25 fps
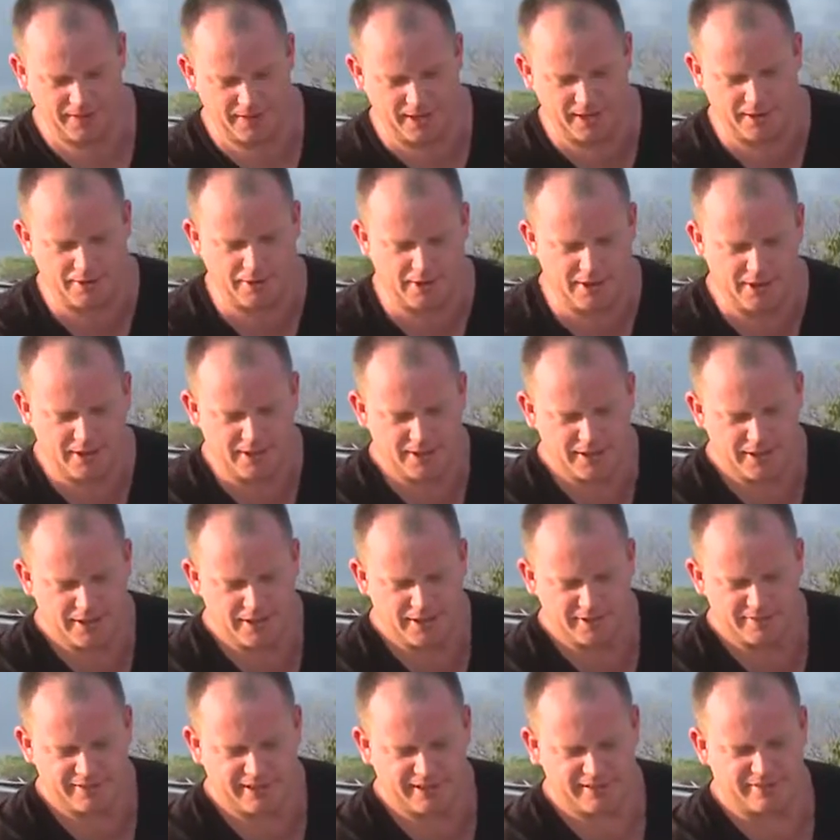and then I'm gonna
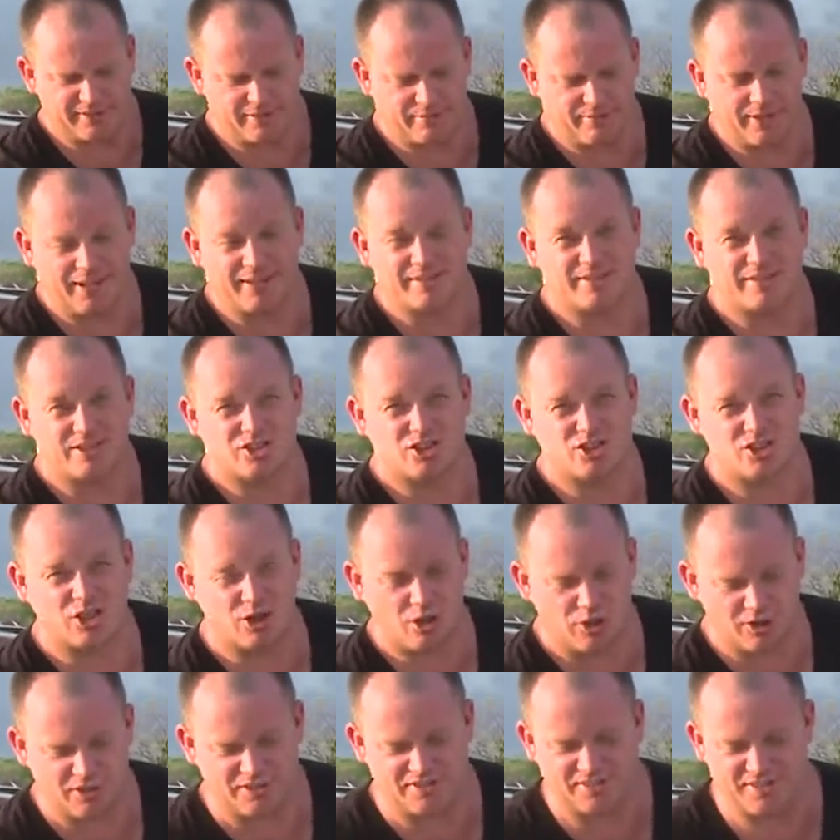take some nice
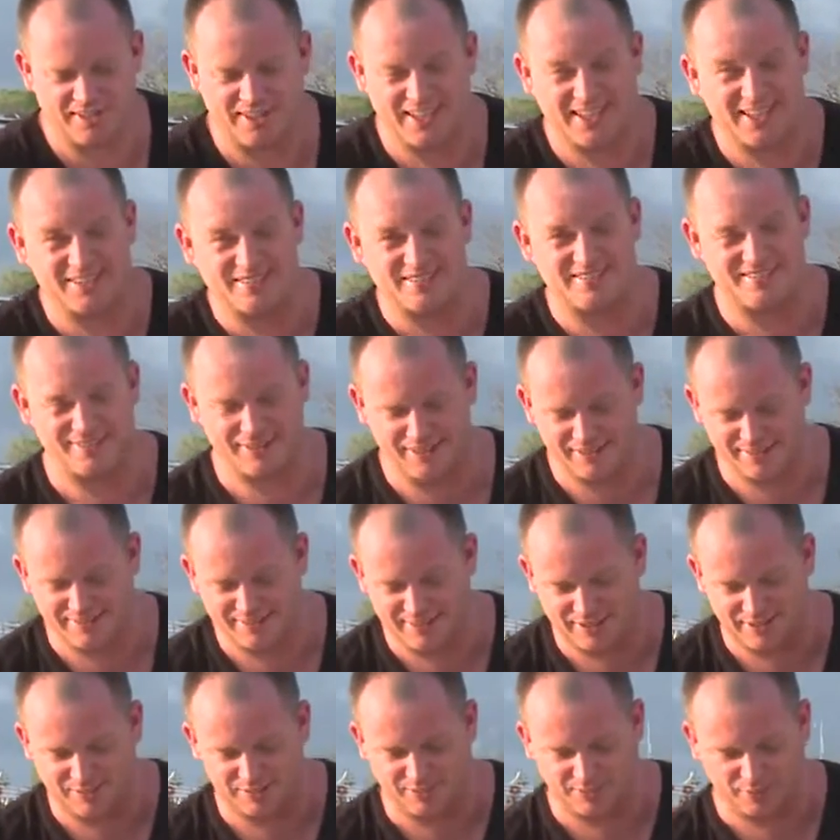shallots and slice
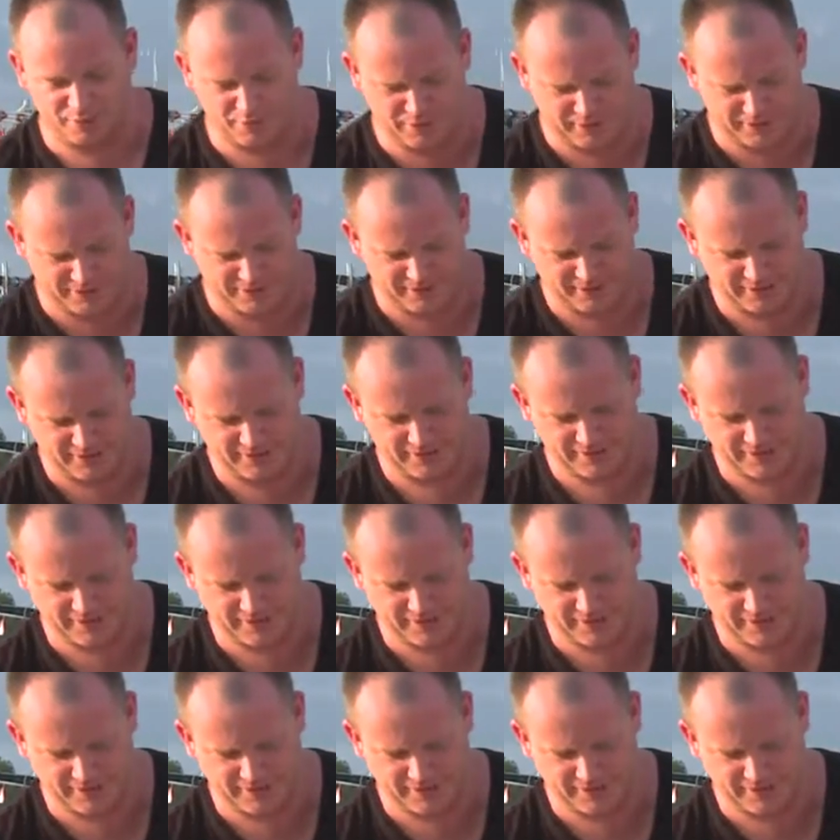that through it.